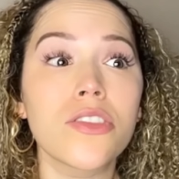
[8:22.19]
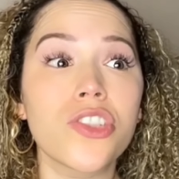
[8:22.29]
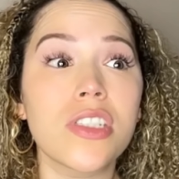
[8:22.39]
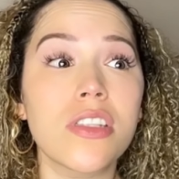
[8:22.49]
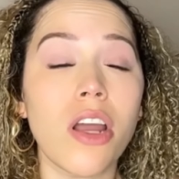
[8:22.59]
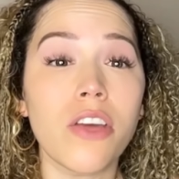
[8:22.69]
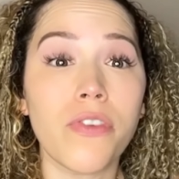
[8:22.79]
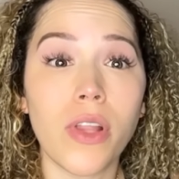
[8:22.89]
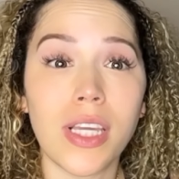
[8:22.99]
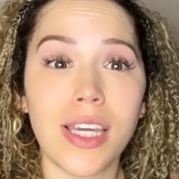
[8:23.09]
She started
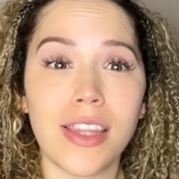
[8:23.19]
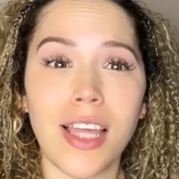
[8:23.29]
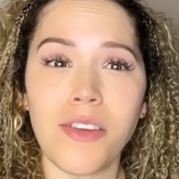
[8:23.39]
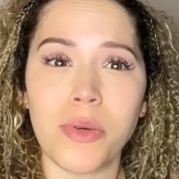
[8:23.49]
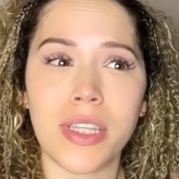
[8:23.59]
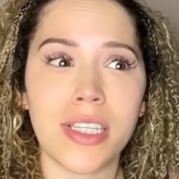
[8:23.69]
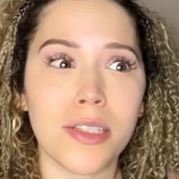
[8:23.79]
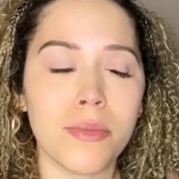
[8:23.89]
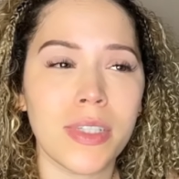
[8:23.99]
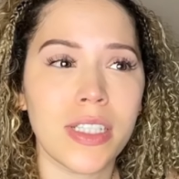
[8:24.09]
falling in love with him.
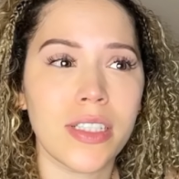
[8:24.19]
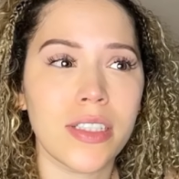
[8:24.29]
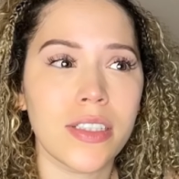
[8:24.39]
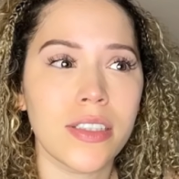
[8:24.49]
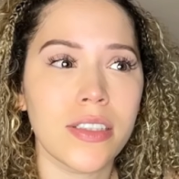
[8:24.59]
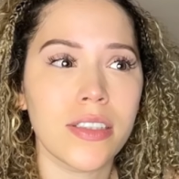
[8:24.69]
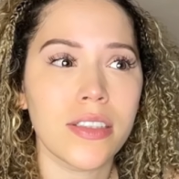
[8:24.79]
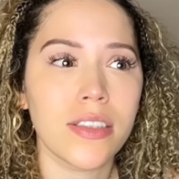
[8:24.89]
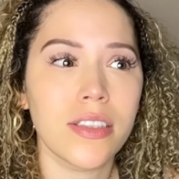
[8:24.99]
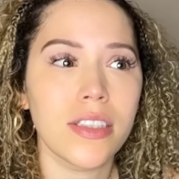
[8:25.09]
Yeah. Oh no.
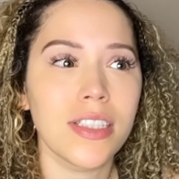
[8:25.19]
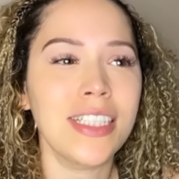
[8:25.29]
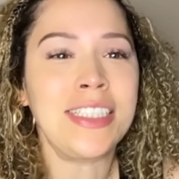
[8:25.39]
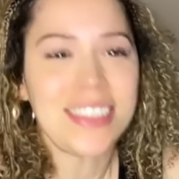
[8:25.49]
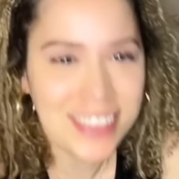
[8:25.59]
I mean, that's